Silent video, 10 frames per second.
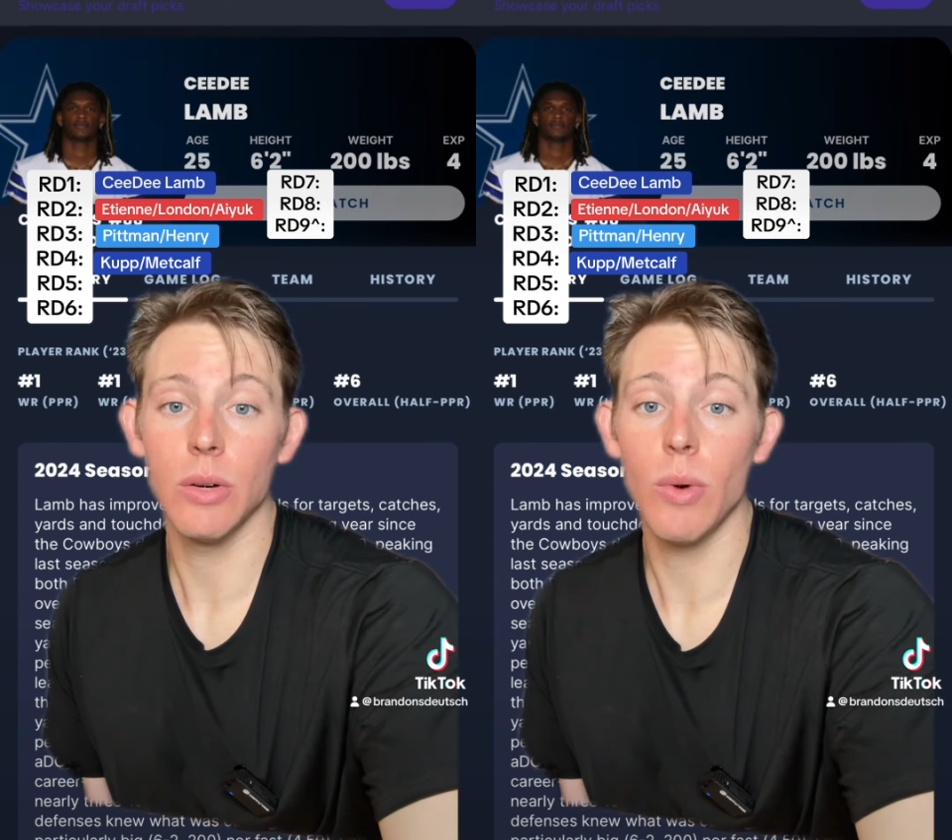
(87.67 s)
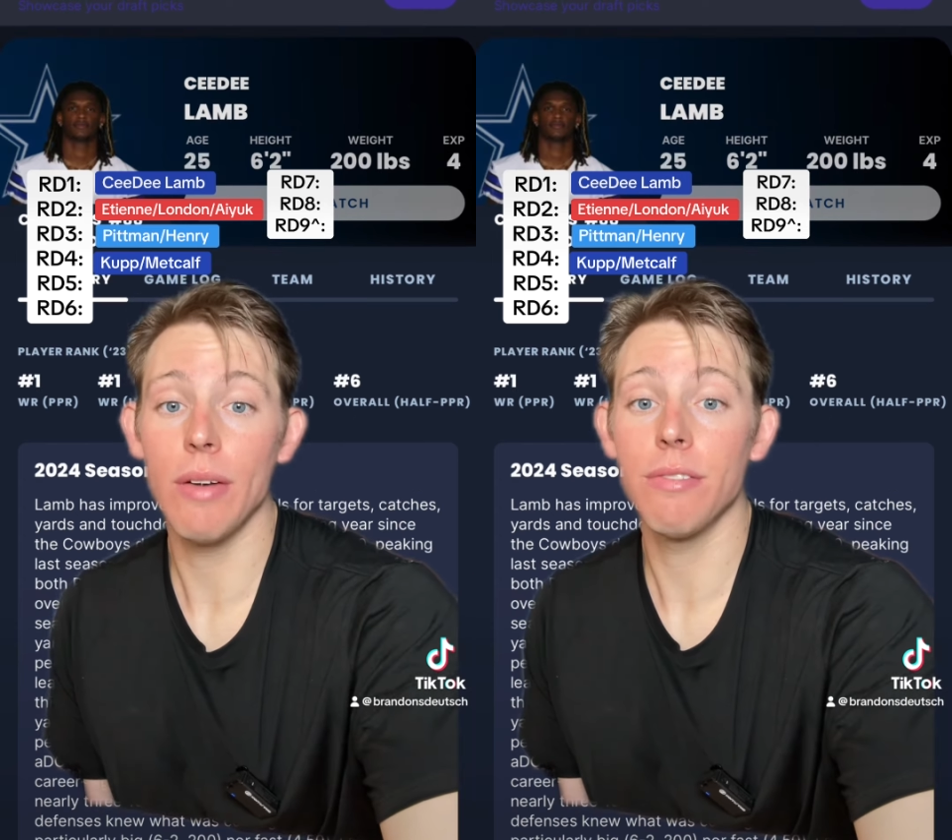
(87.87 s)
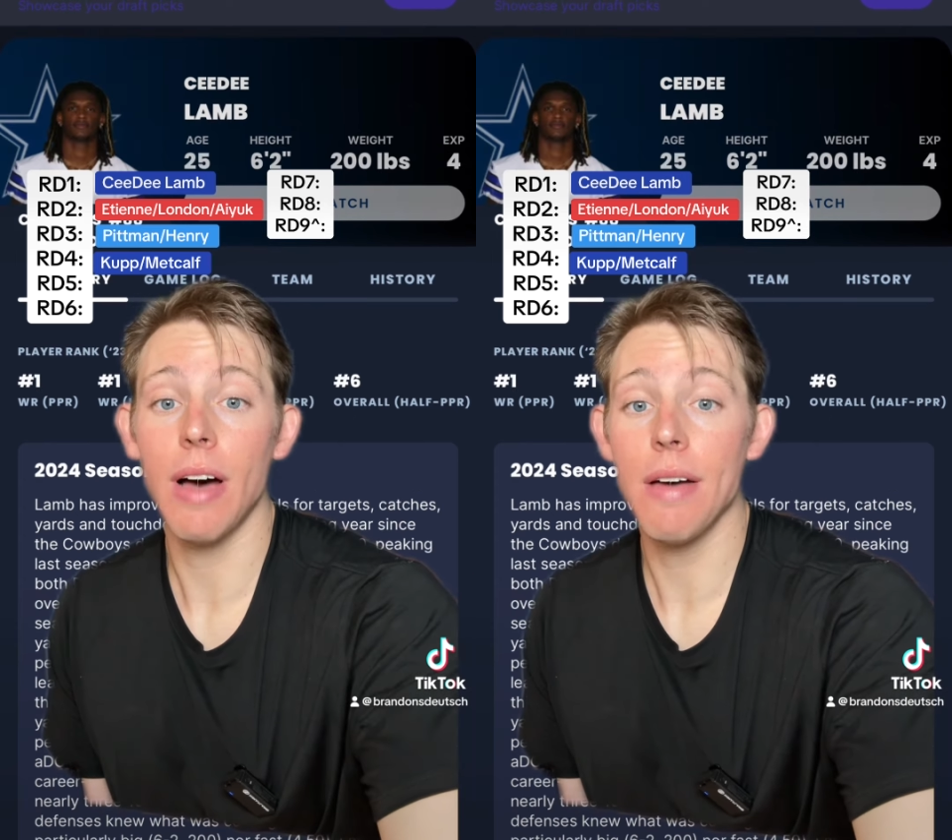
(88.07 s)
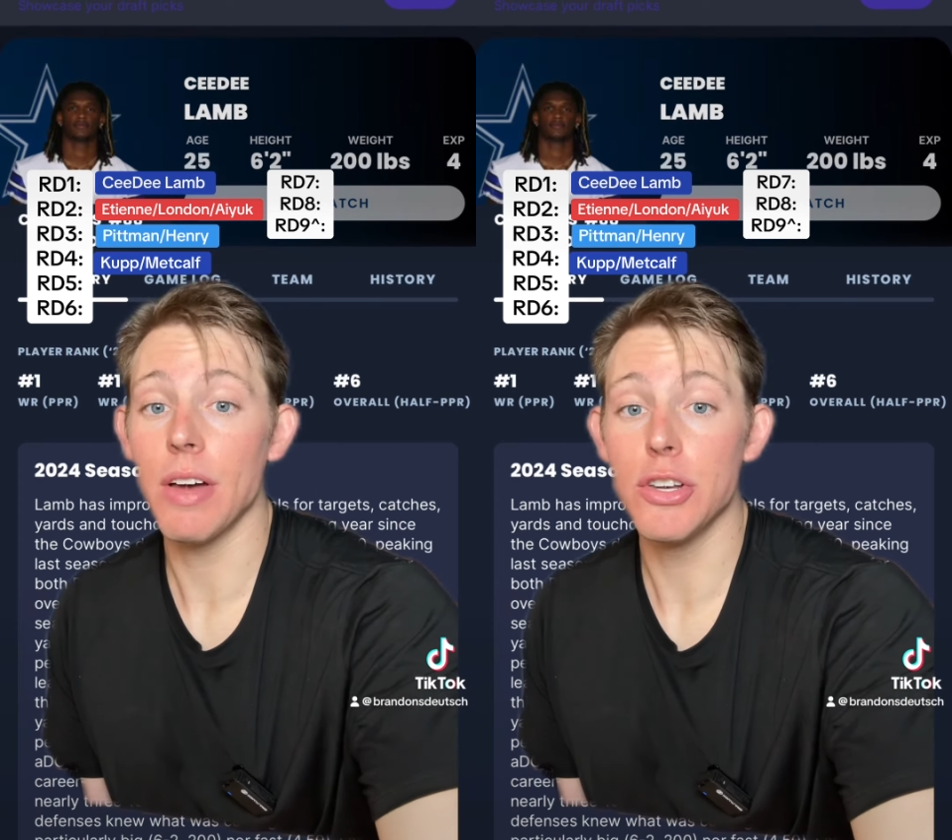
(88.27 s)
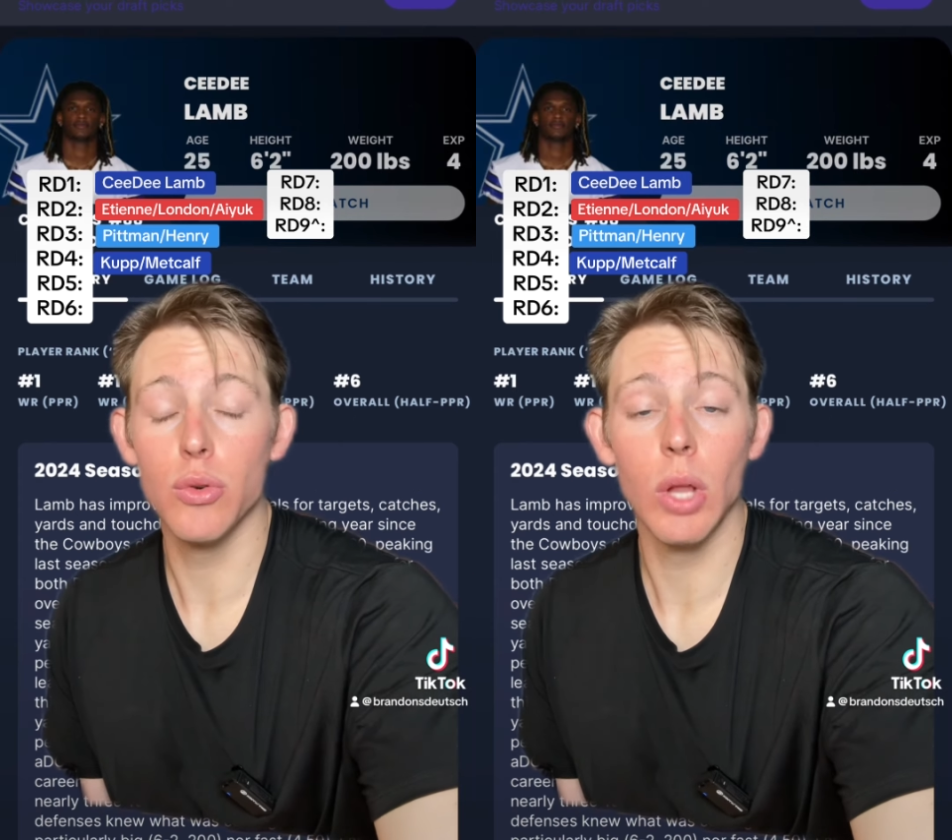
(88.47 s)
In round 5, I
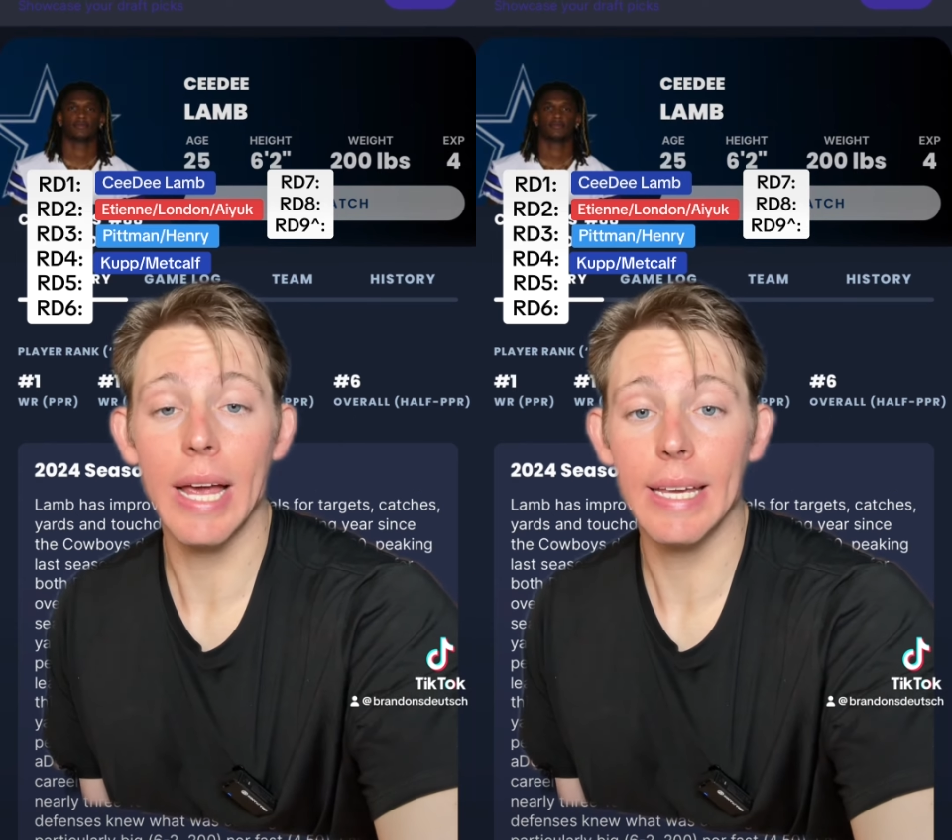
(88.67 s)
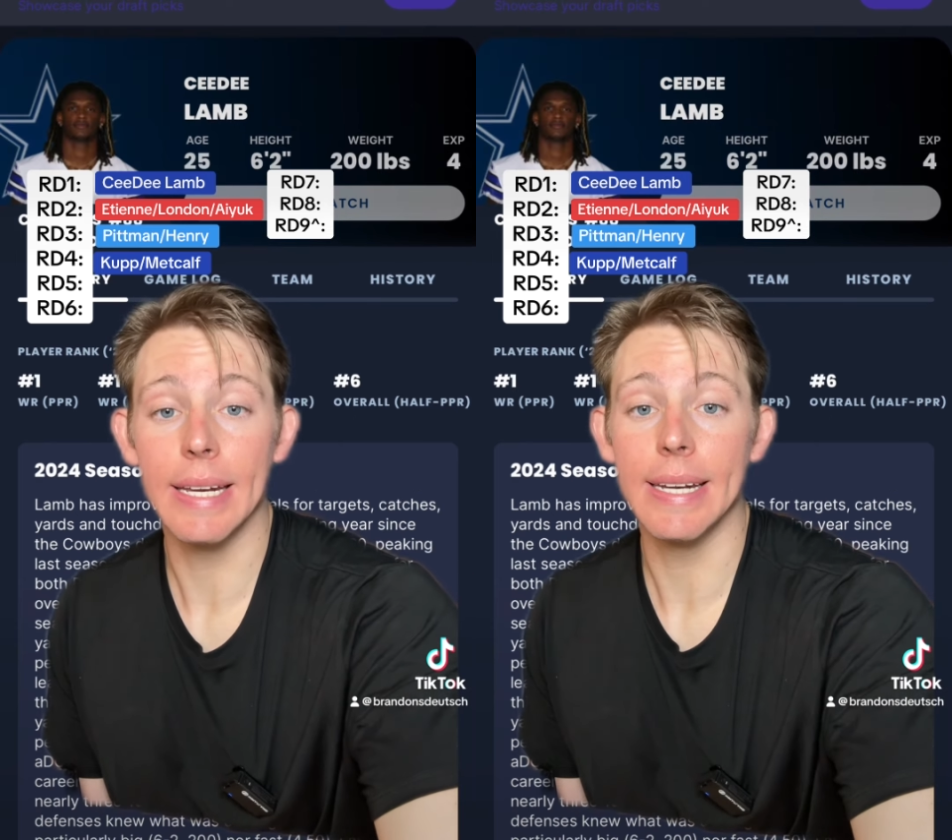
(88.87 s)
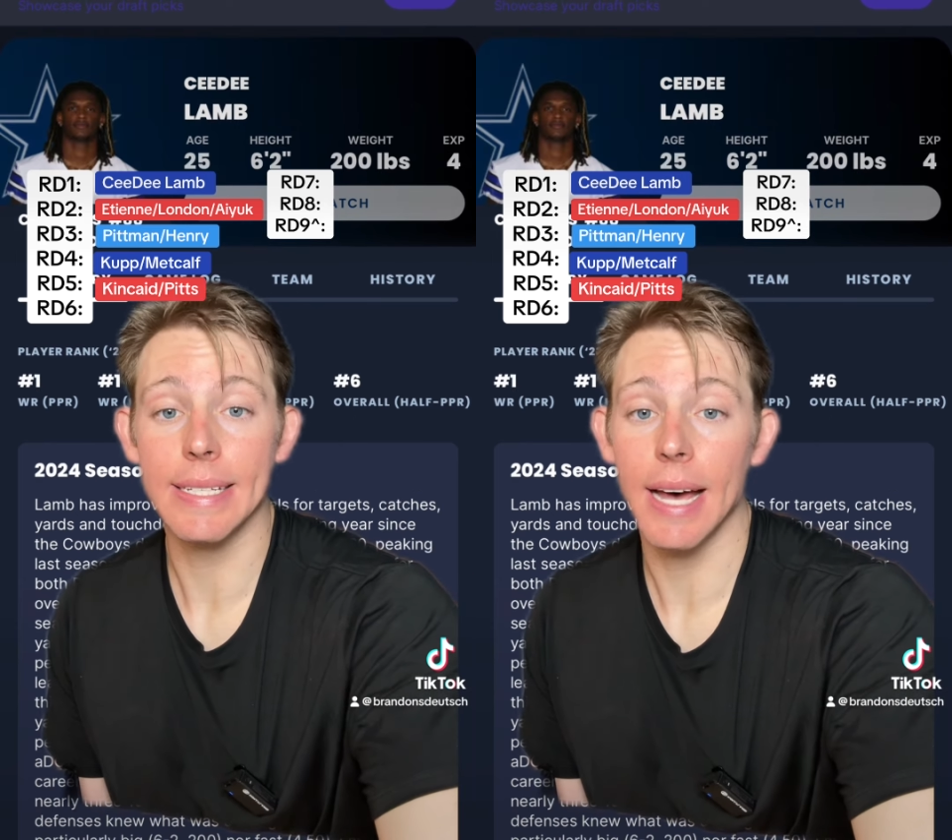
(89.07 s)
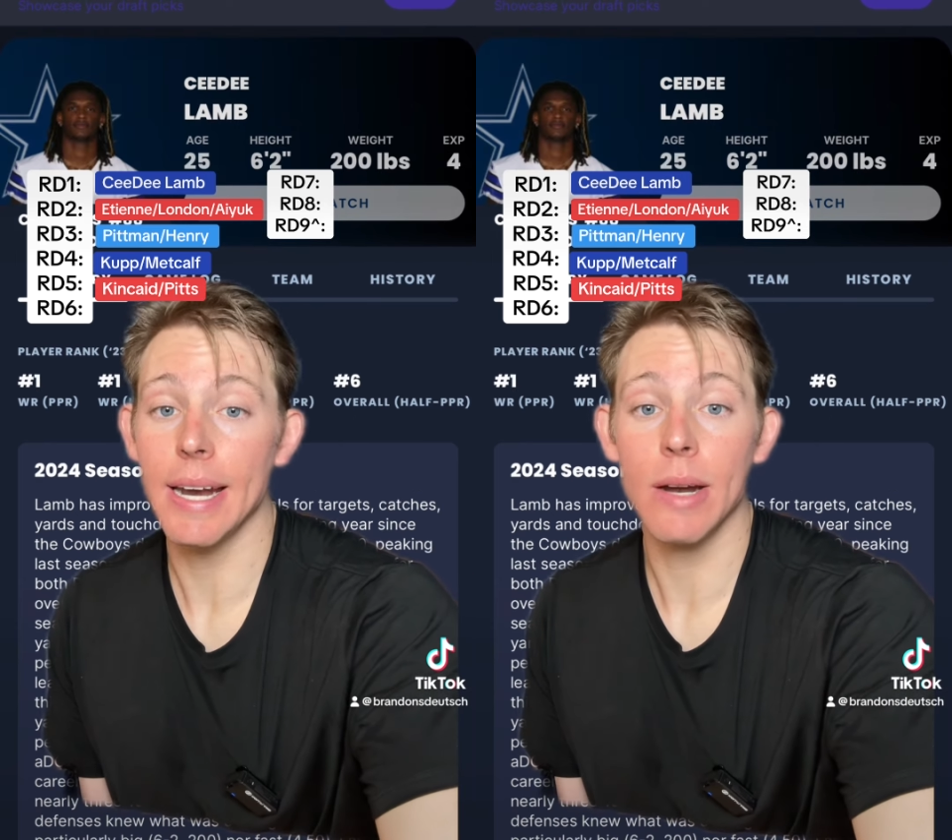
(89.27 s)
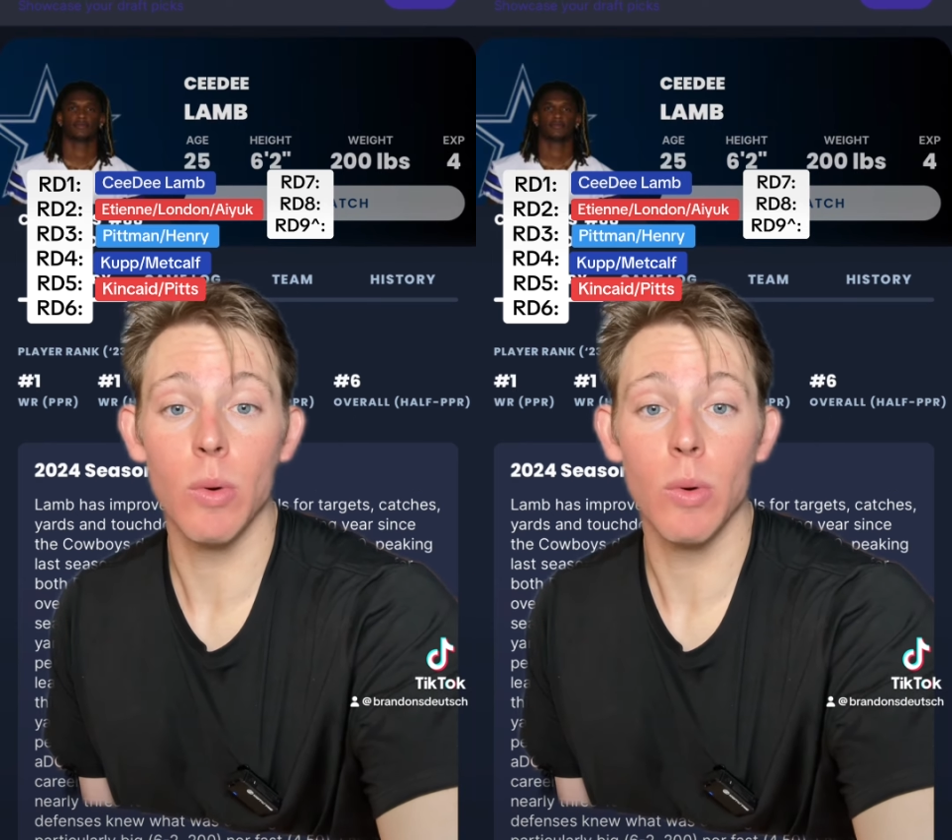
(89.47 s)
do like getting a tight end,